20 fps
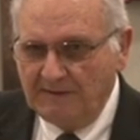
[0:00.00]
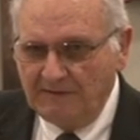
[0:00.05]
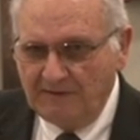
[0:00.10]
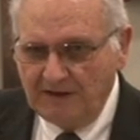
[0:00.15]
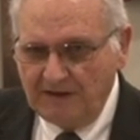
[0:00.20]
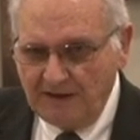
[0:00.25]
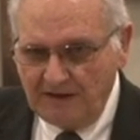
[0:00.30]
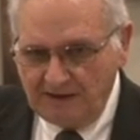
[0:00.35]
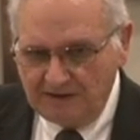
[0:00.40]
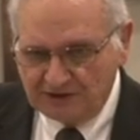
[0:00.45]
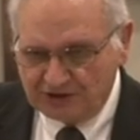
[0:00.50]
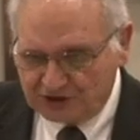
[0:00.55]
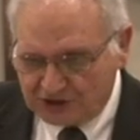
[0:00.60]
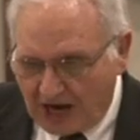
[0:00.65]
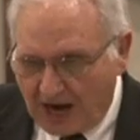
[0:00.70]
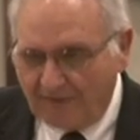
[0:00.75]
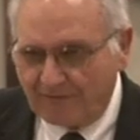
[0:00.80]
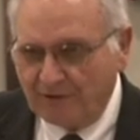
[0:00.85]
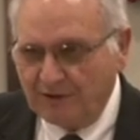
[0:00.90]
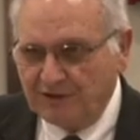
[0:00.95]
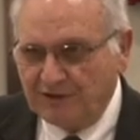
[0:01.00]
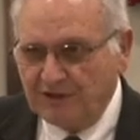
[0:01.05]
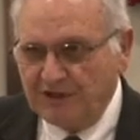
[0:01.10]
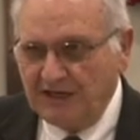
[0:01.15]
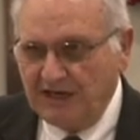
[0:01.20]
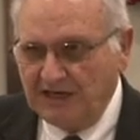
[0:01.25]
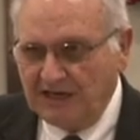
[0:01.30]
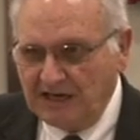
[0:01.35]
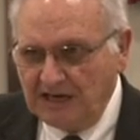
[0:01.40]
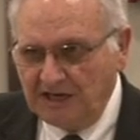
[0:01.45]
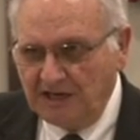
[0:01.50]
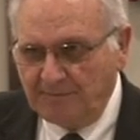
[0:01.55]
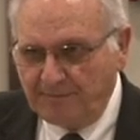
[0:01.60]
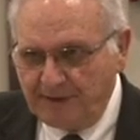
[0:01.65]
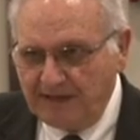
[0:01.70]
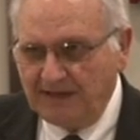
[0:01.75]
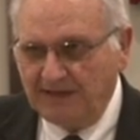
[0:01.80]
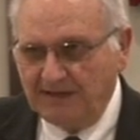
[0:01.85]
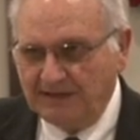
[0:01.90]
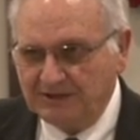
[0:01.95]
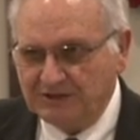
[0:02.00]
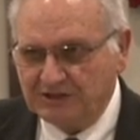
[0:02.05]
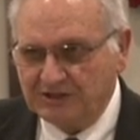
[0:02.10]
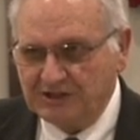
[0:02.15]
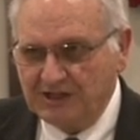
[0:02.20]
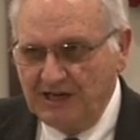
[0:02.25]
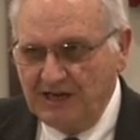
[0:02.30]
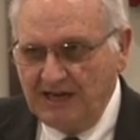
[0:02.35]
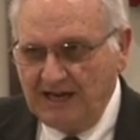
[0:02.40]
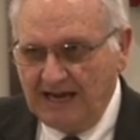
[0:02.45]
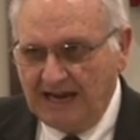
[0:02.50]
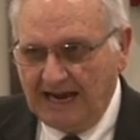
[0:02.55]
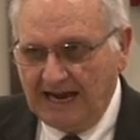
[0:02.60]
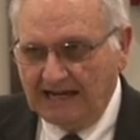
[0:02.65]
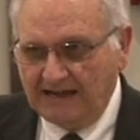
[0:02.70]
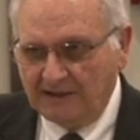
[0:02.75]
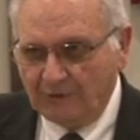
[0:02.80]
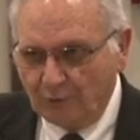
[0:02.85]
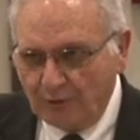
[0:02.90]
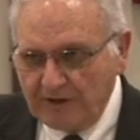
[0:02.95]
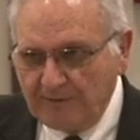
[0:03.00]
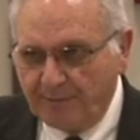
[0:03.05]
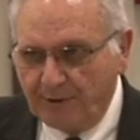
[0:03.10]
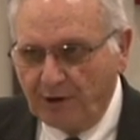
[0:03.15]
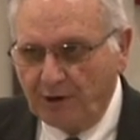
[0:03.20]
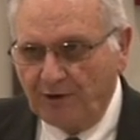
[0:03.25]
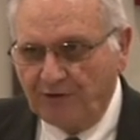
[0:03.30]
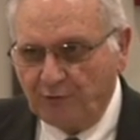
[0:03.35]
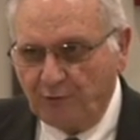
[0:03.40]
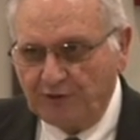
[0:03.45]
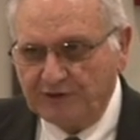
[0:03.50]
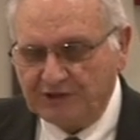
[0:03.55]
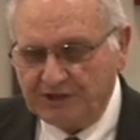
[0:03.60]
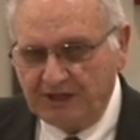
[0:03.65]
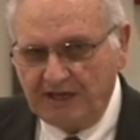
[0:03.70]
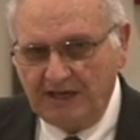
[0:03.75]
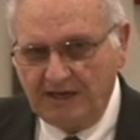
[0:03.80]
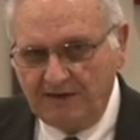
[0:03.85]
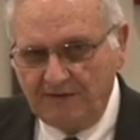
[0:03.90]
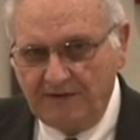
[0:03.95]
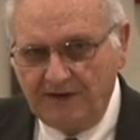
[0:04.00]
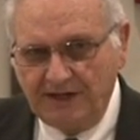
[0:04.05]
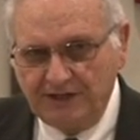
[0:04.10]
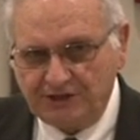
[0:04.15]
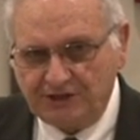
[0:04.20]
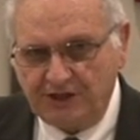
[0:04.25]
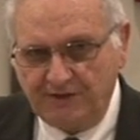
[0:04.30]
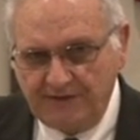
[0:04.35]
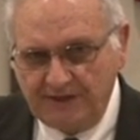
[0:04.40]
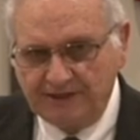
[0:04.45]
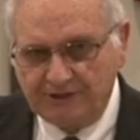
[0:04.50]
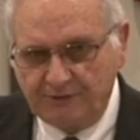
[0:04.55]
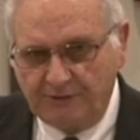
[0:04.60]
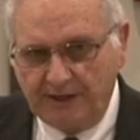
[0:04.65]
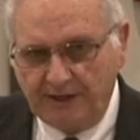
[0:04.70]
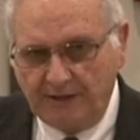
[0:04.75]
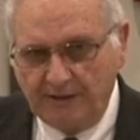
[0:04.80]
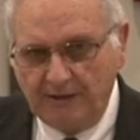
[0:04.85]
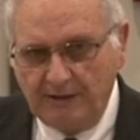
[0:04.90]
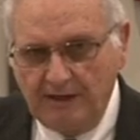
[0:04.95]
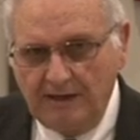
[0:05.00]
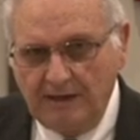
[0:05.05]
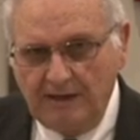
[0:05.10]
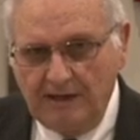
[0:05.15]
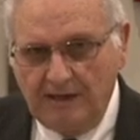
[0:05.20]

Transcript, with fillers: the sovereignty and independence and the rebirth once again of the nation of Israel,